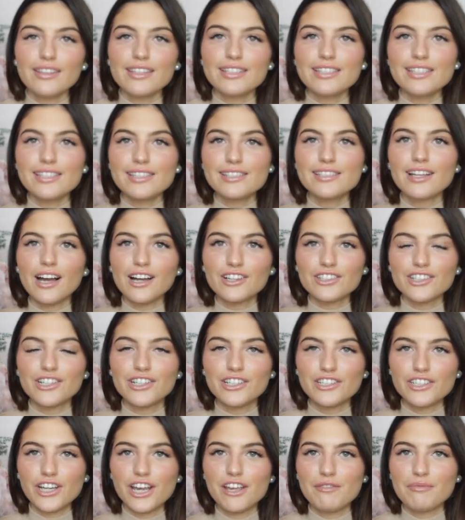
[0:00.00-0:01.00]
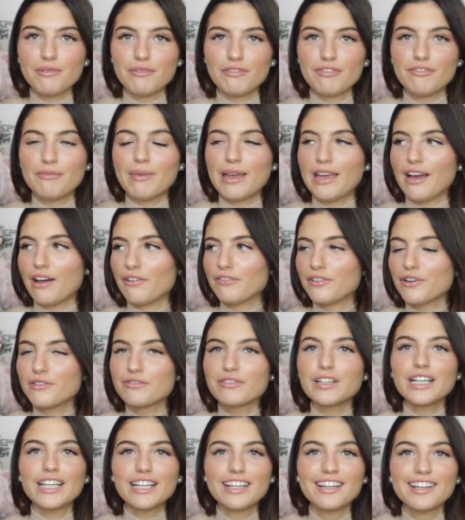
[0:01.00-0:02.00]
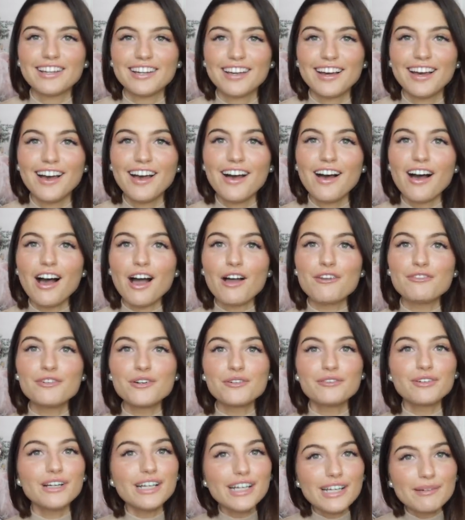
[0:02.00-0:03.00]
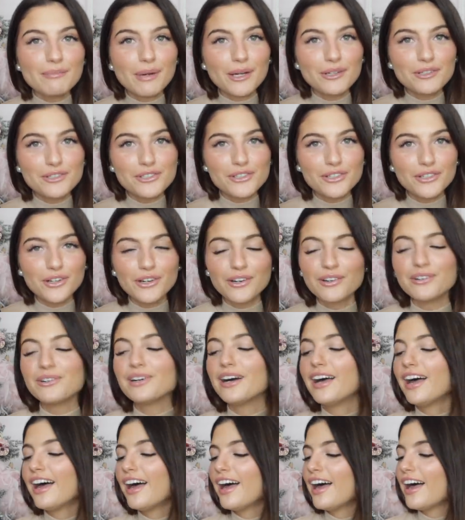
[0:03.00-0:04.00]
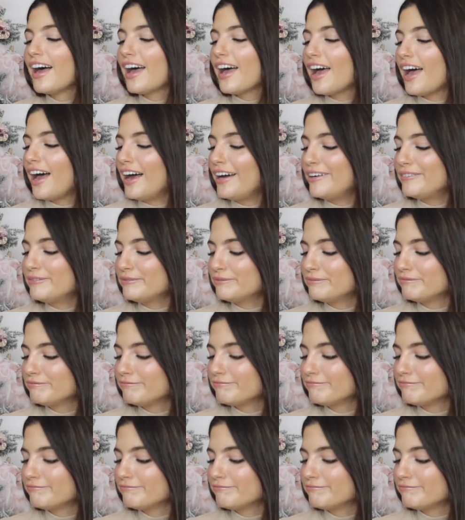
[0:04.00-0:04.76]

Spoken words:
This is such an achievement for me. I feel really emotional. I